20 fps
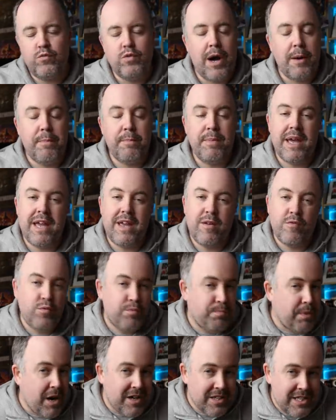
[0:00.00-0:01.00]
rugby,
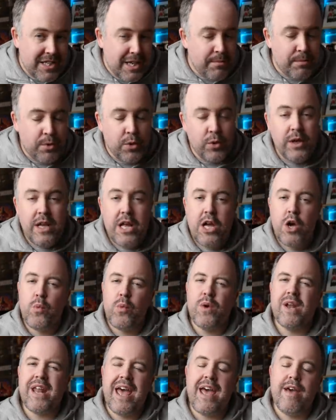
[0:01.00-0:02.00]
basketball,
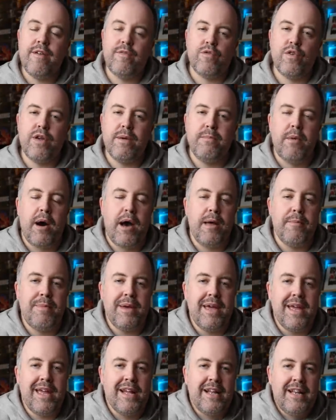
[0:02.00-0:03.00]
whatever it might
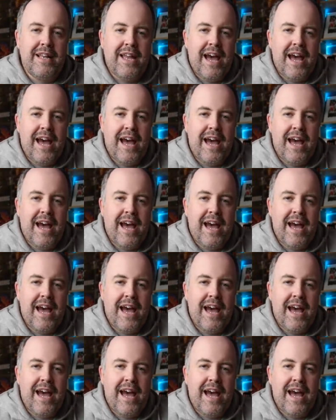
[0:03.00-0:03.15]
be.